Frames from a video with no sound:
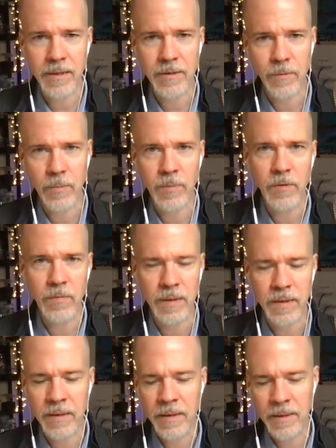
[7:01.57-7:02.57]
so we're
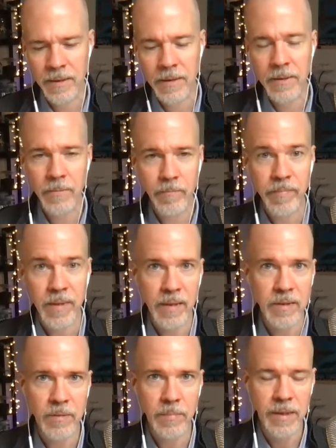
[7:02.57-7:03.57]
moving.
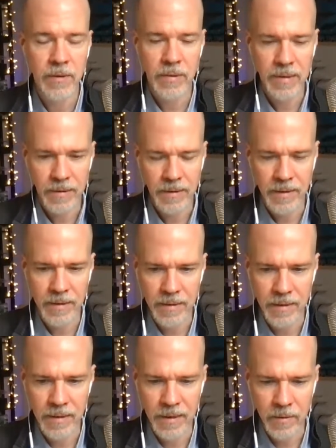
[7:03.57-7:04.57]
It's a bigger deal, I
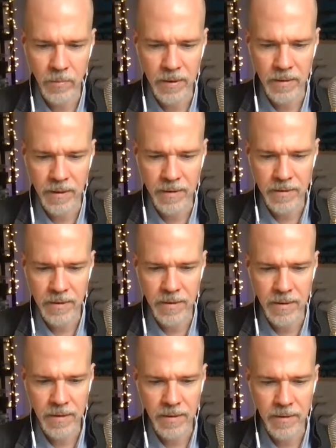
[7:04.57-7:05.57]
think, than I realized at
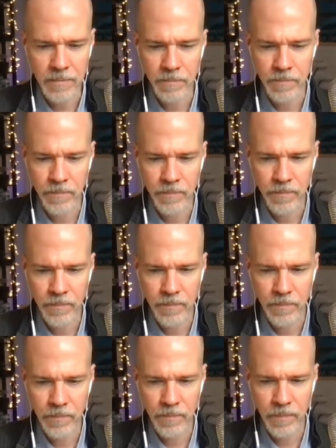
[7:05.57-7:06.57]
the time.
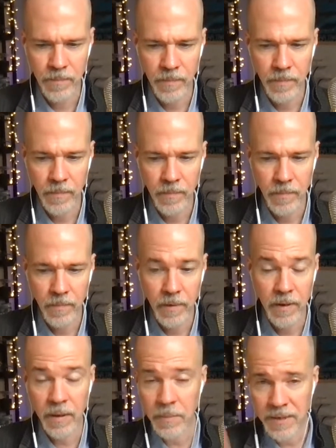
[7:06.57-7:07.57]

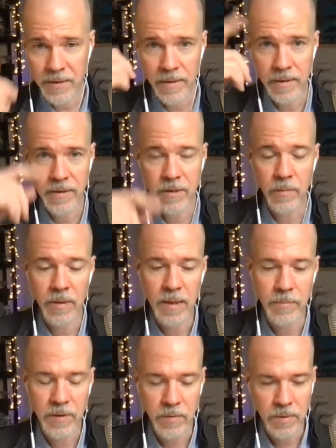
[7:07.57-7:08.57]
And I'm excited to see what
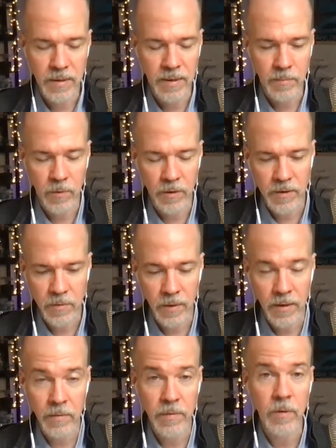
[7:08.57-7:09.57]
happens with the M1 as
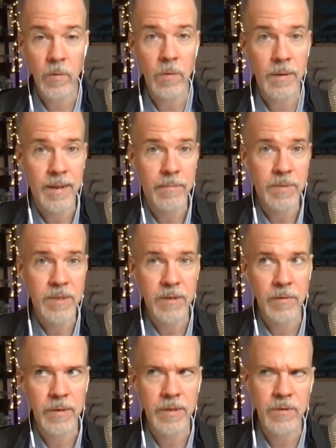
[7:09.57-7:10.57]
well, or the whole M
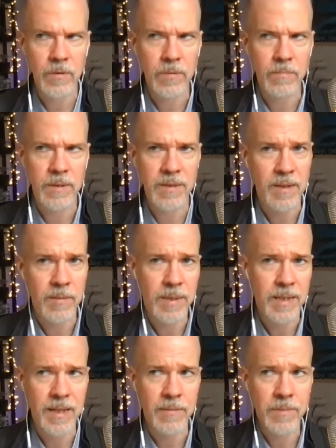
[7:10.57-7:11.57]
series, or is it going to be
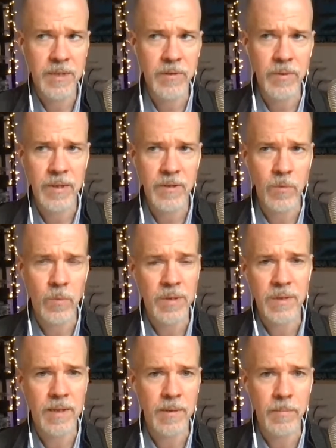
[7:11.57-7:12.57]
the M series, or what's
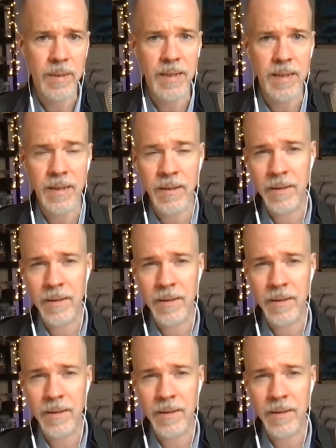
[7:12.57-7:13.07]
it going to be?